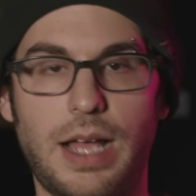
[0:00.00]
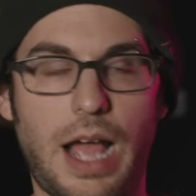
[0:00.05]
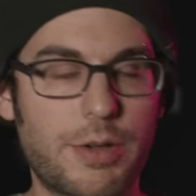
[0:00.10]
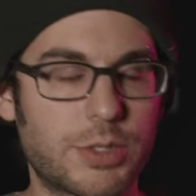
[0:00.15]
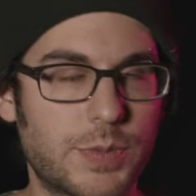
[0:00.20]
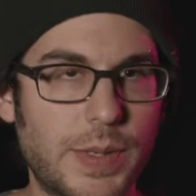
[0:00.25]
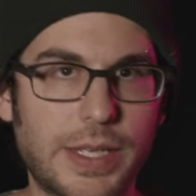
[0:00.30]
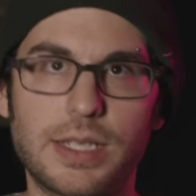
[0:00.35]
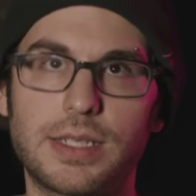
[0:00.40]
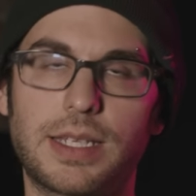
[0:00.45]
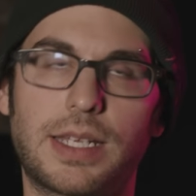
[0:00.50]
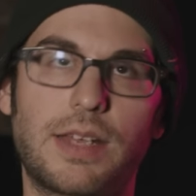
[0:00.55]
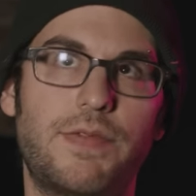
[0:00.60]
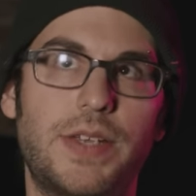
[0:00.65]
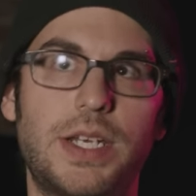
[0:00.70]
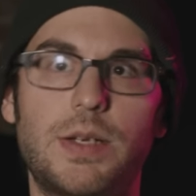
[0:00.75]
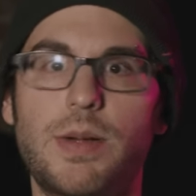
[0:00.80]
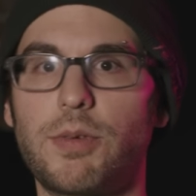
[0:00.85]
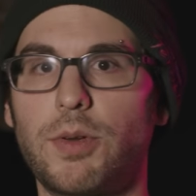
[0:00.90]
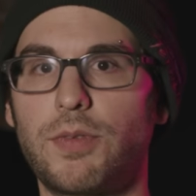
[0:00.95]
I was making like a
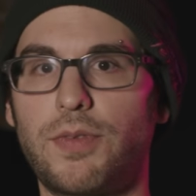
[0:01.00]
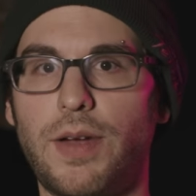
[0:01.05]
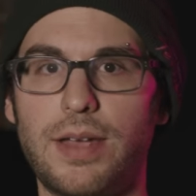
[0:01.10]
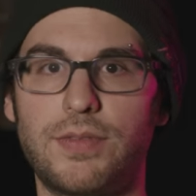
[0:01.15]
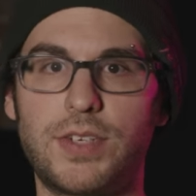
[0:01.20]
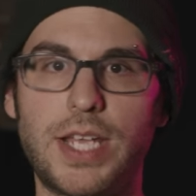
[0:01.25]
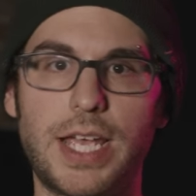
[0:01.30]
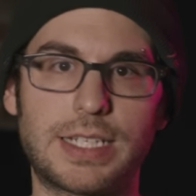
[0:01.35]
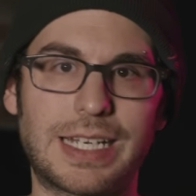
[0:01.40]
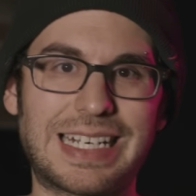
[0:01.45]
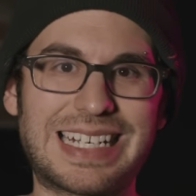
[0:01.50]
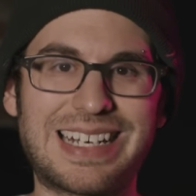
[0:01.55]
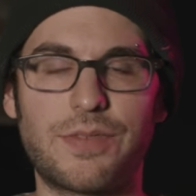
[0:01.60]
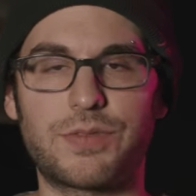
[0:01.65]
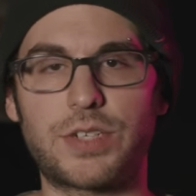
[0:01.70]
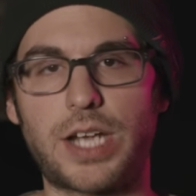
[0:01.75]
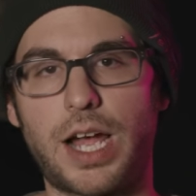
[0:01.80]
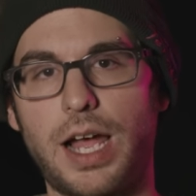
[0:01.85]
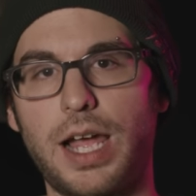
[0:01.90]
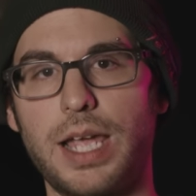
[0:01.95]
video every five days. I didn't
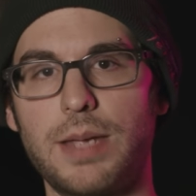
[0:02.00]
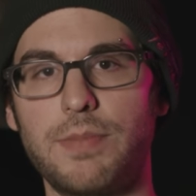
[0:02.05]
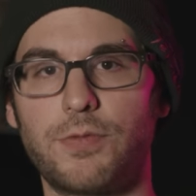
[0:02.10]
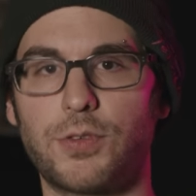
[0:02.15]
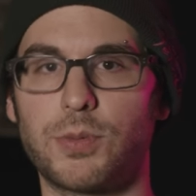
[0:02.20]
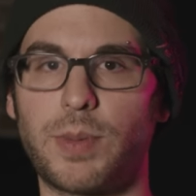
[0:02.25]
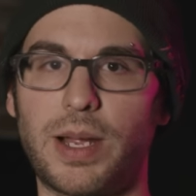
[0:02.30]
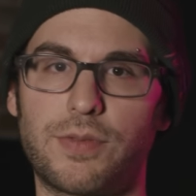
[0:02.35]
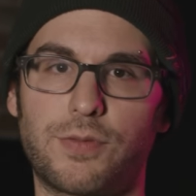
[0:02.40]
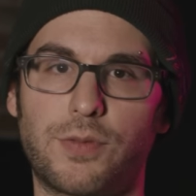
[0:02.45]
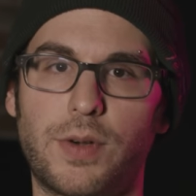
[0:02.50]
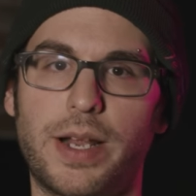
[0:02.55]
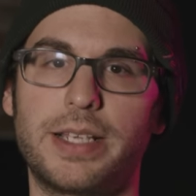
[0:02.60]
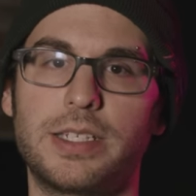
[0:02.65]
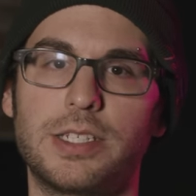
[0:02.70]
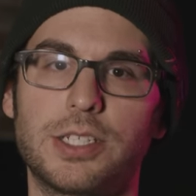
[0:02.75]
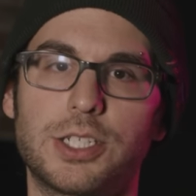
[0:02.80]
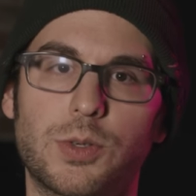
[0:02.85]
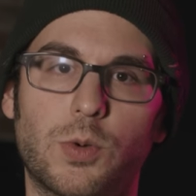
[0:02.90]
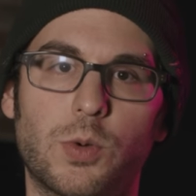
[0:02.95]
have time for my
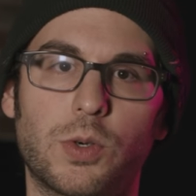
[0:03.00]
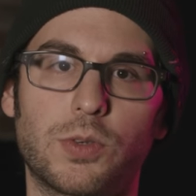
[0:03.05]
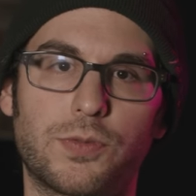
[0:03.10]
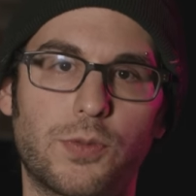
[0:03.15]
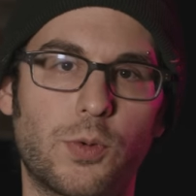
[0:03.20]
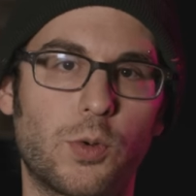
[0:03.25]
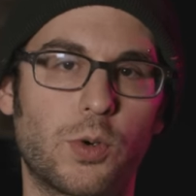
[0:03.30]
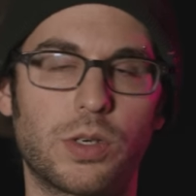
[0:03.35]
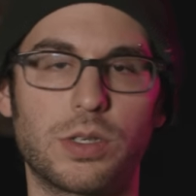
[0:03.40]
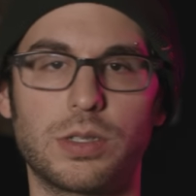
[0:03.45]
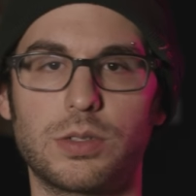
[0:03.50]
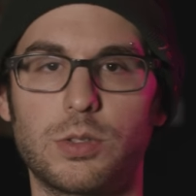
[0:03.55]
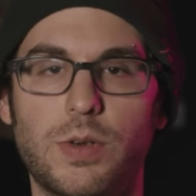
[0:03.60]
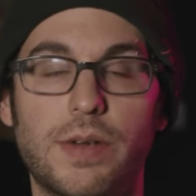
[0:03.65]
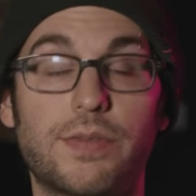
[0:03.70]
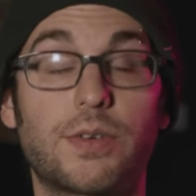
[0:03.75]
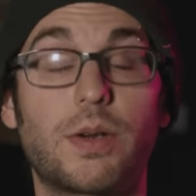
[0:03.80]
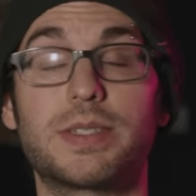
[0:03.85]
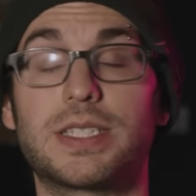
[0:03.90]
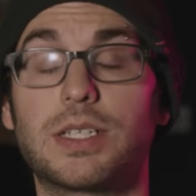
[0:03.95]
friends or for
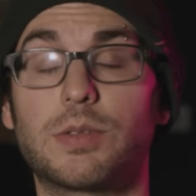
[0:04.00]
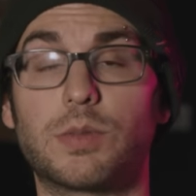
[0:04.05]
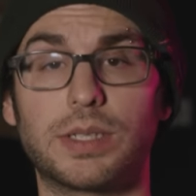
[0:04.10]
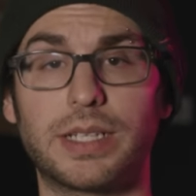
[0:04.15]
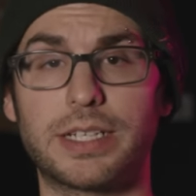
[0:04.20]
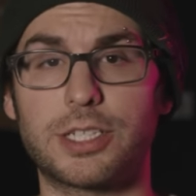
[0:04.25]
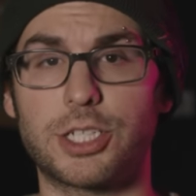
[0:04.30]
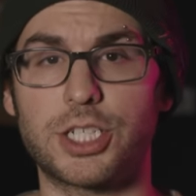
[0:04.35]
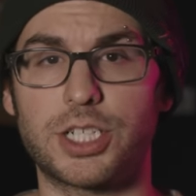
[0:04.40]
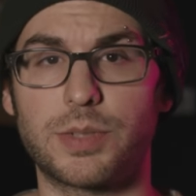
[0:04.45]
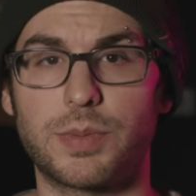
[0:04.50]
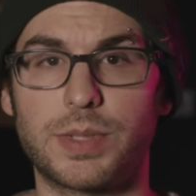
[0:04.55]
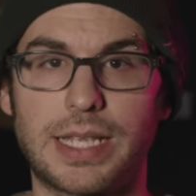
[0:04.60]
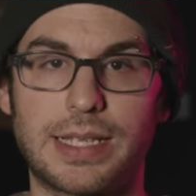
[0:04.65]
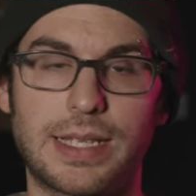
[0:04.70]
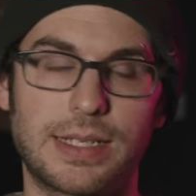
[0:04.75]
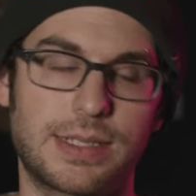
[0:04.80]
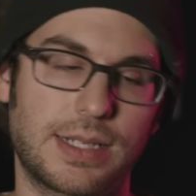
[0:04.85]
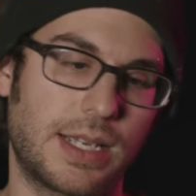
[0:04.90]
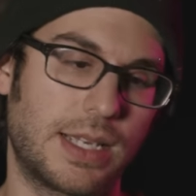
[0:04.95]
whoever I was in a relationship with
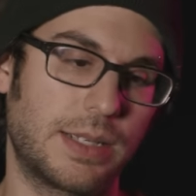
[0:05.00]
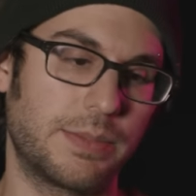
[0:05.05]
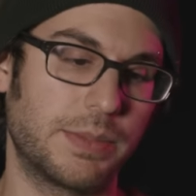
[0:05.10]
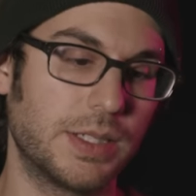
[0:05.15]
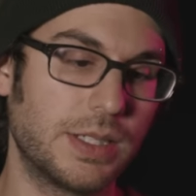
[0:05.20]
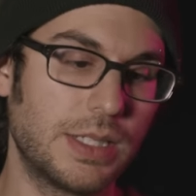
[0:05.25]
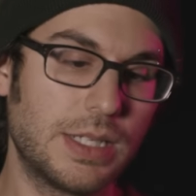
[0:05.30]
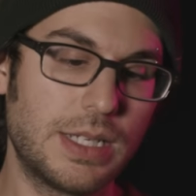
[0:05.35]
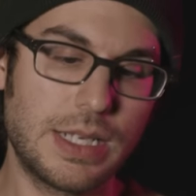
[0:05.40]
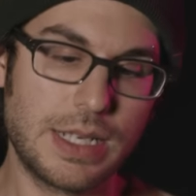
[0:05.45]
at that time.